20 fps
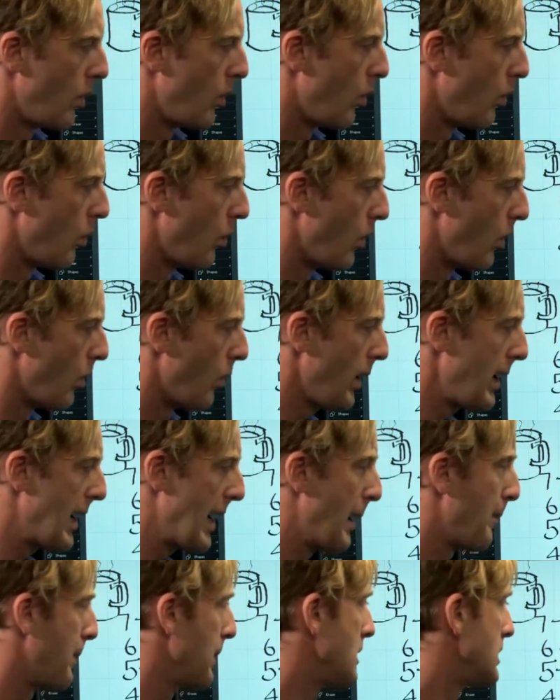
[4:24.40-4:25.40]
what
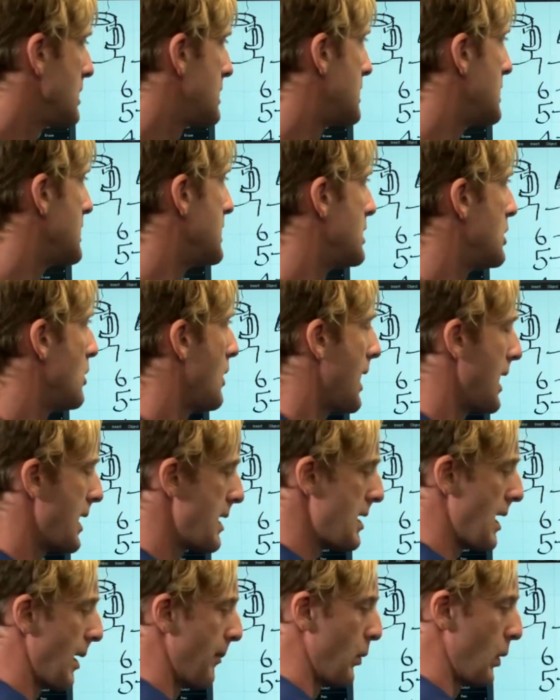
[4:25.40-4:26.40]
happens is you end up
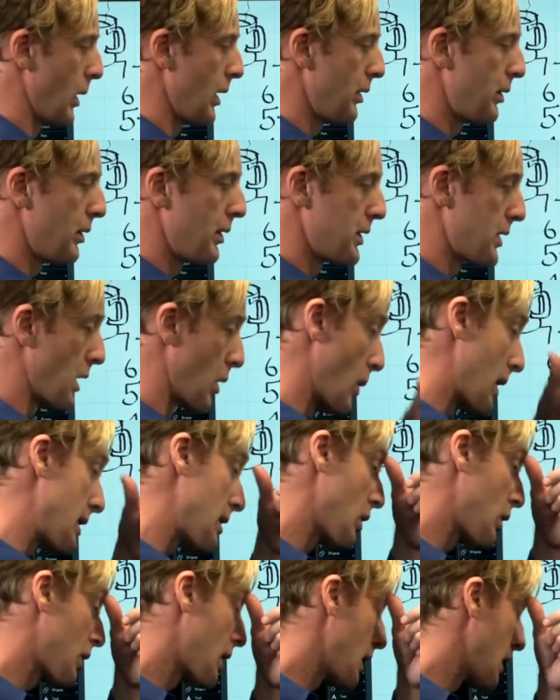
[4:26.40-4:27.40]
with, so when you're looking
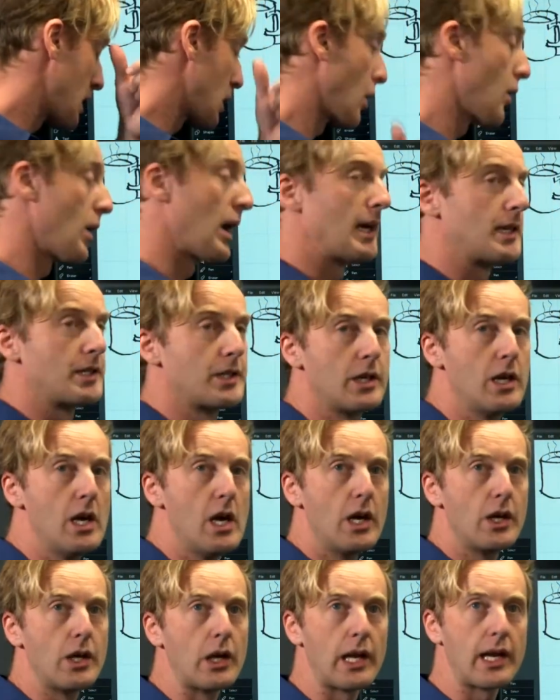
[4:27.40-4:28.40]
at correlation, you'll
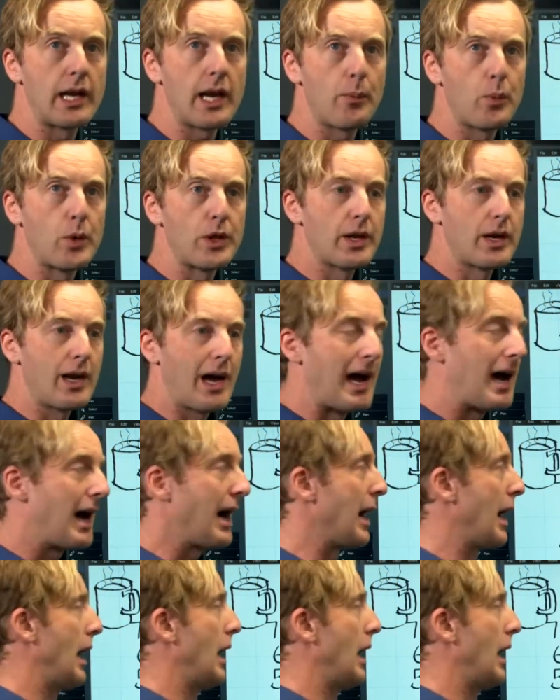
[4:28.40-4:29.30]
end up with an R